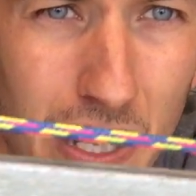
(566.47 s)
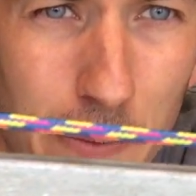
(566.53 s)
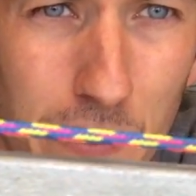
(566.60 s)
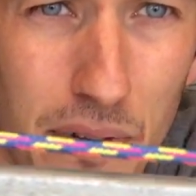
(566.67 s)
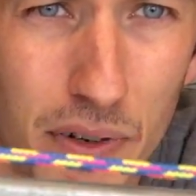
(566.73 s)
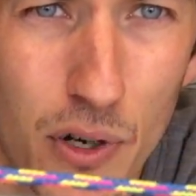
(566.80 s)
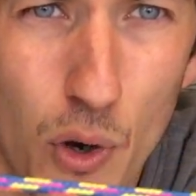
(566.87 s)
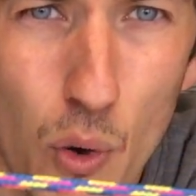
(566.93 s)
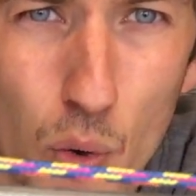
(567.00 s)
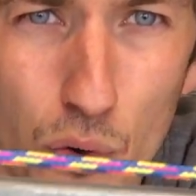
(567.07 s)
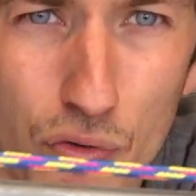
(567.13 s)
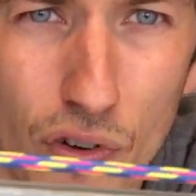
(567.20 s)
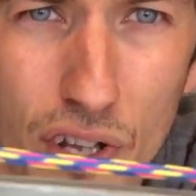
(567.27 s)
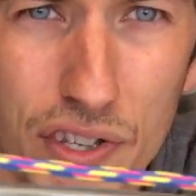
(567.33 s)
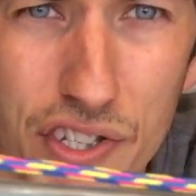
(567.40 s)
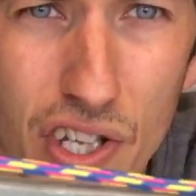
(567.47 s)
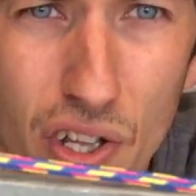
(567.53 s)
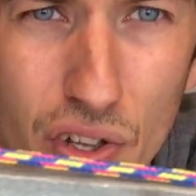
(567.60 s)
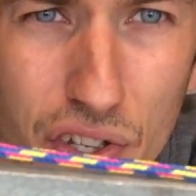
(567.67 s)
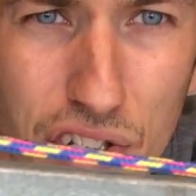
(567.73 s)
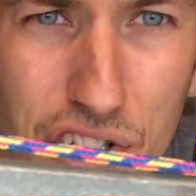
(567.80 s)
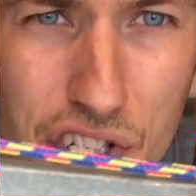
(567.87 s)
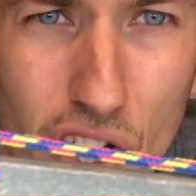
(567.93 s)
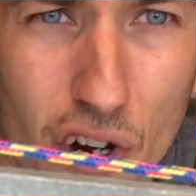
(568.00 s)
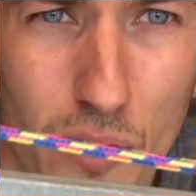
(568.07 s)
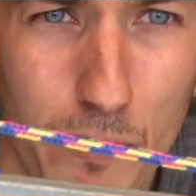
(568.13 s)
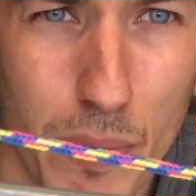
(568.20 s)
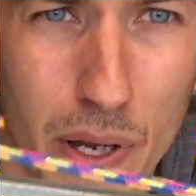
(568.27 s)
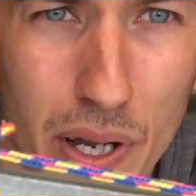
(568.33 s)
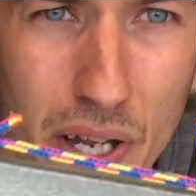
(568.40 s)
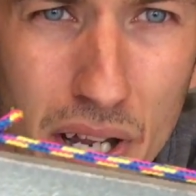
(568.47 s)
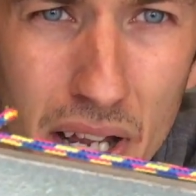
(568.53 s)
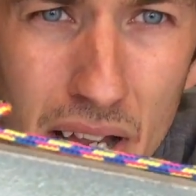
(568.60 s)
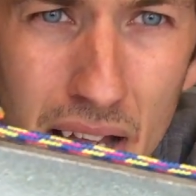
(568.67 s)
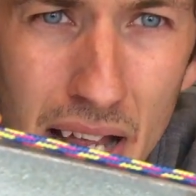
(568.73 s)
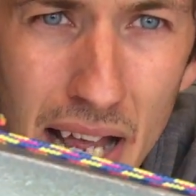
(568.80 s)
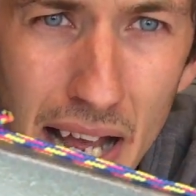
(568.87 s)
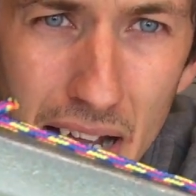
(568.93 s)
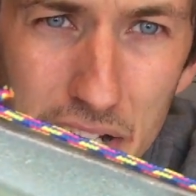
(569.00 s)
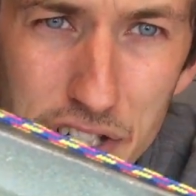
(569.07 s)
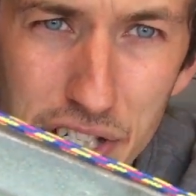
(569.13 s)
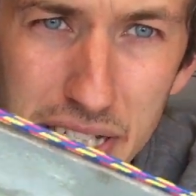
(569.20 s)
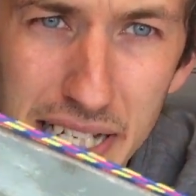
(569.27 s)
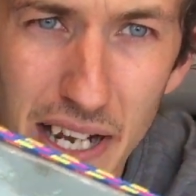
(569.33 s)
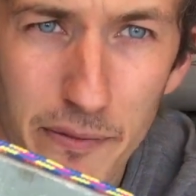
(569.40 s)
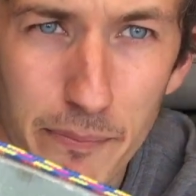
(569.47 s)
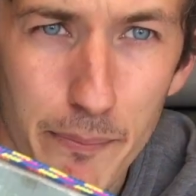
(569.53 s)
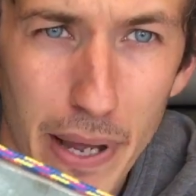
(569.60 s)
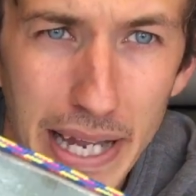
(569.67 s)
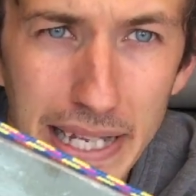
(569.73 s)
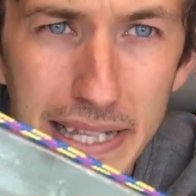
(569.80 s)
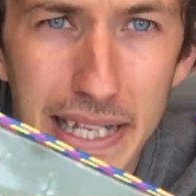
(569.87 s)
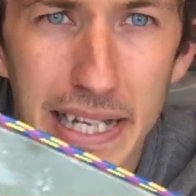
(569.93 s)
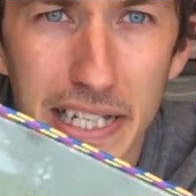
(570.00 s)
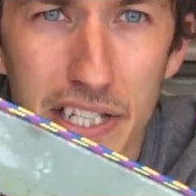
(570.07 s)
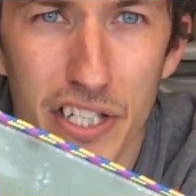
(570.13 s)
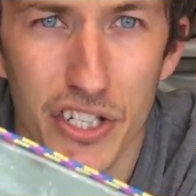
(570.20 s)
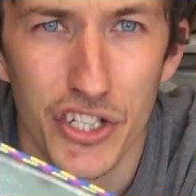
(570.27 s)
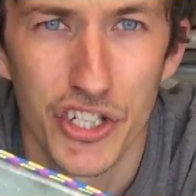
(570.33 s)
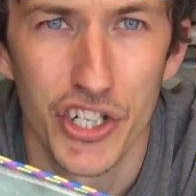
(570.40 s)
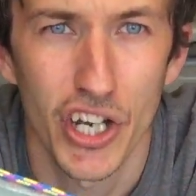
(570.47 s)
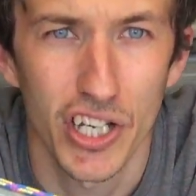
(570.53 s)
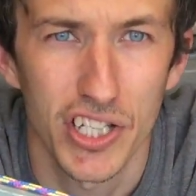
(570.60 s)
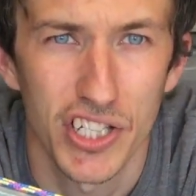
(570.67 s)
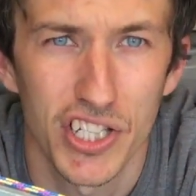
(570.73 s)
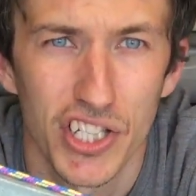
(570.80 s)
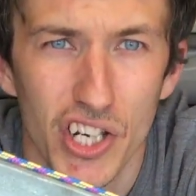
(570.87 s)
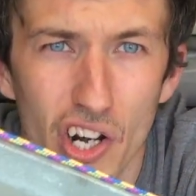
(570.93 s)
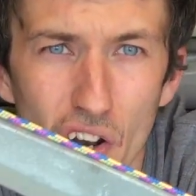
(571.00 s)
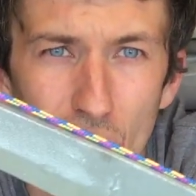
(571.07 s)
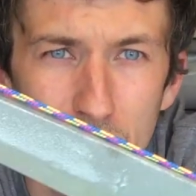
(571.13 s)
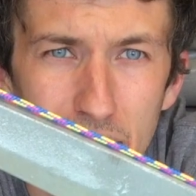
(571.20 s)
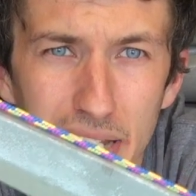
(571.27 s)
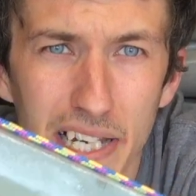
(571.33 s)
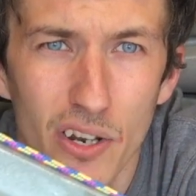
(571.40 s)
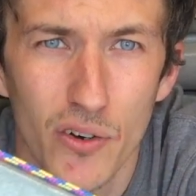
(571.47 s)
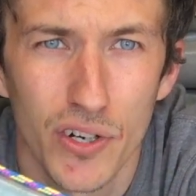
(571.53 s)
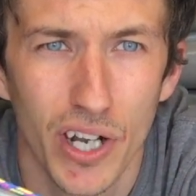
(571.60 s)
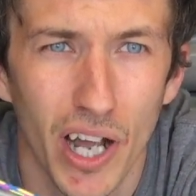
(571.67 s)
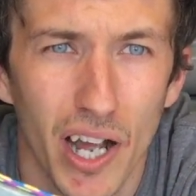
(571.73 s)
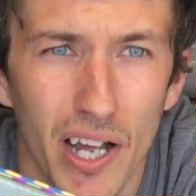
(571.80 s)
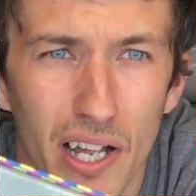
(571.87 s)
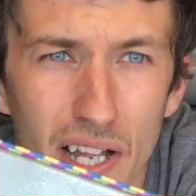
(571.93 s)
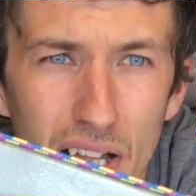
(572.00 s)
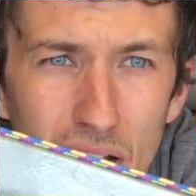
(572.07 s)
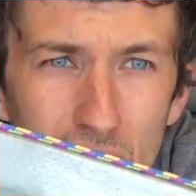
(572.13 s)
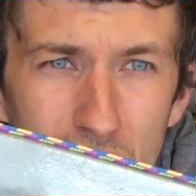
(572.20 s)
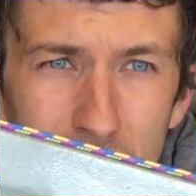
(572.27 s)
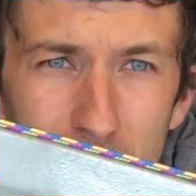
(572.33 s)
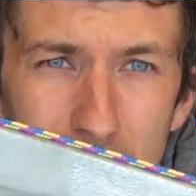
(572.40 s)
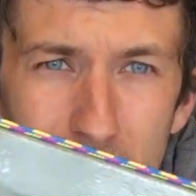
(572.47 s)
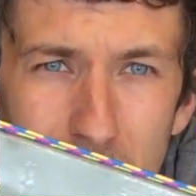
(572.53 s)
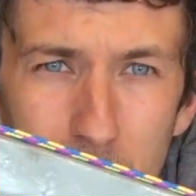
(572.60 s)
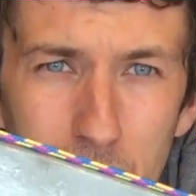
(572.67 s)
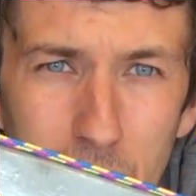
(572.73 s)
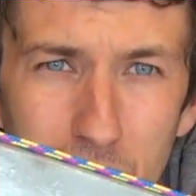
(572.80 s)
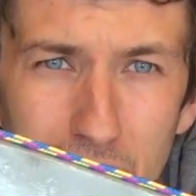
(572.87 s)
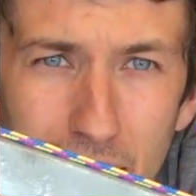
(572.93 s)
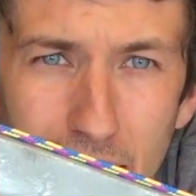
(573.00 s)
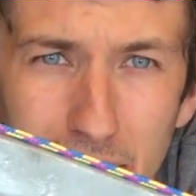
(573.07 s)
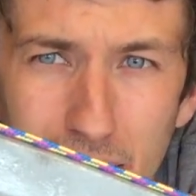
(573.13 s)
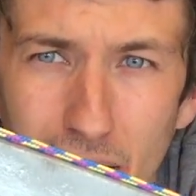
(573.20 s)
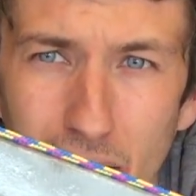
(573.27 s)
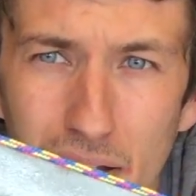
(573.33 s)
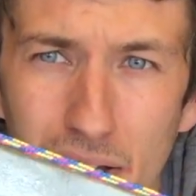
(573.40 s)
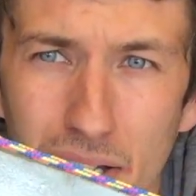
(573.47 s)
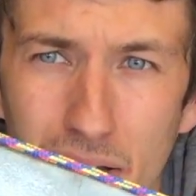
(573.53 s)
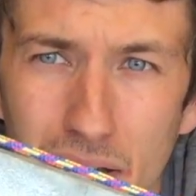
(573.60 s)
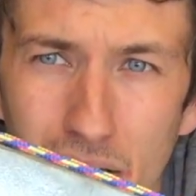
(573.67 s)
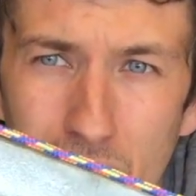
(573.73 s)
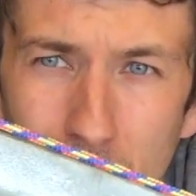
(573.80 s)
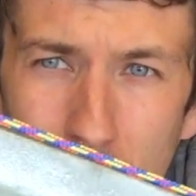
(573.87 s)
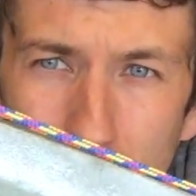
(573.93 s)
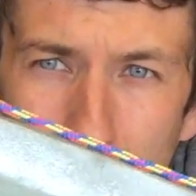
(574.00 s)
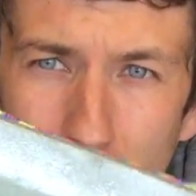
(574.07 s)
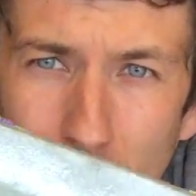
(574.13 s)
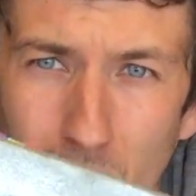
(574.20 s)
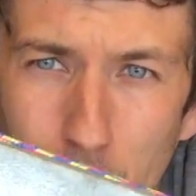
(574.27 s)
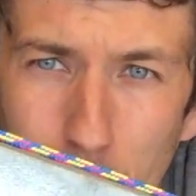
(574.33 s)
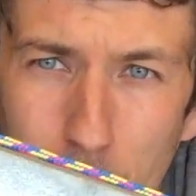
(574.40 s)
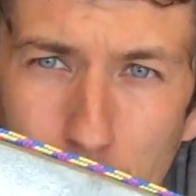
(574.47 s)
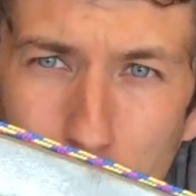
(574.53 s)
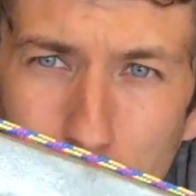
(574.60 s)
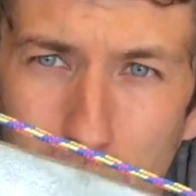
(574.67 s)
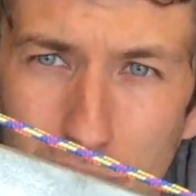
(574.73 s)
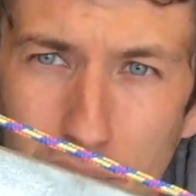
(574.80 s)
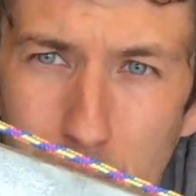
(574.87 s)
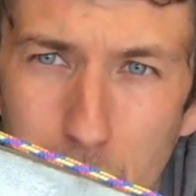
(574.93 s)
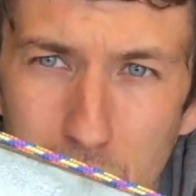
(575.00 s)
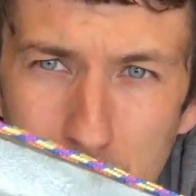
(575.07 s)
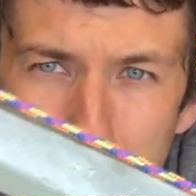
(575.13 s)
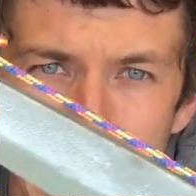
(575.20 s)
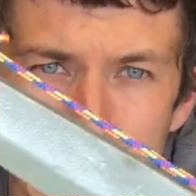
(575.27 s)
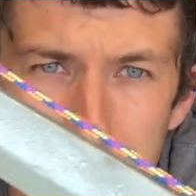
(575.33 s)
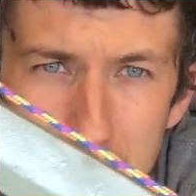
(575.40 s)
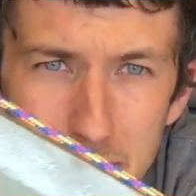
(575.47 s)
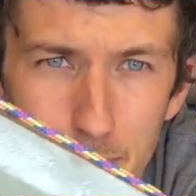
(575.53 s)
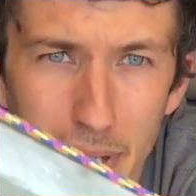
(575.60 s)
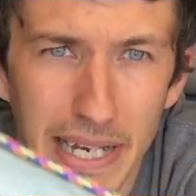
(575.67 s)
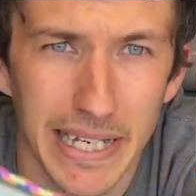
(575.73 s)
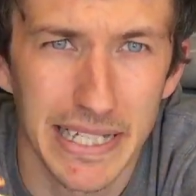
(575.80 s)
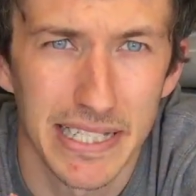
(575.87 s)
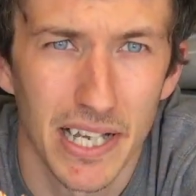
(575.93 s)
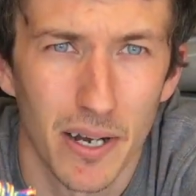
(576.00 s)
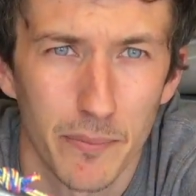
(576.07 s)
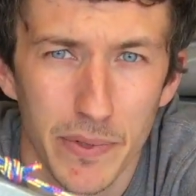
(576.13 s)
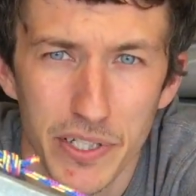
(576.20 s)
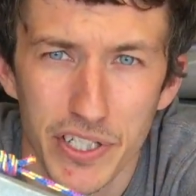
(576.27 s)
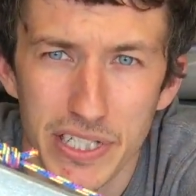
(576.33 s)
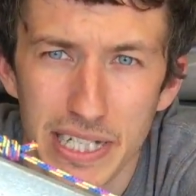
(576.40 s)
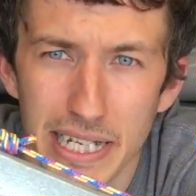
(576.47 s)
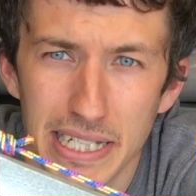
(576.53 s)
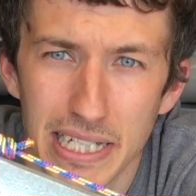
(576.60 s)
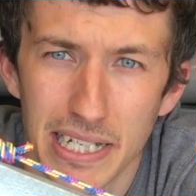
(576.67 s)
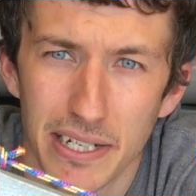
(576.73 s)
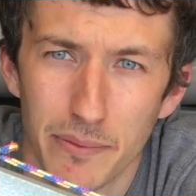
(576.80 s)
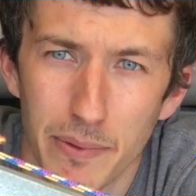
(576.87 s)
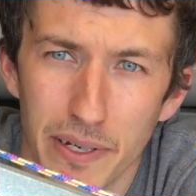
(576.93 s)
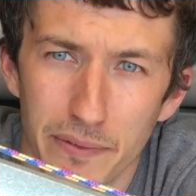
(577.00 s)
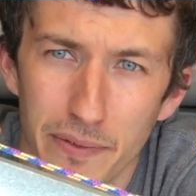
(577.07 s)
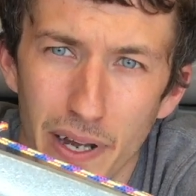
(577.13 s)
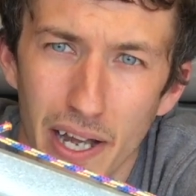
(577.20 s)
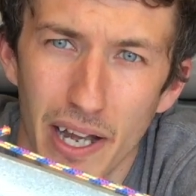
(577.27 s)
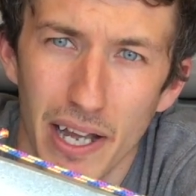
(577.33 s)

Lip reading: and the cord runs along the top. As you can see, I've made this just slightly longer than the length of the anchor. But easy to make these up, just takes a little bit of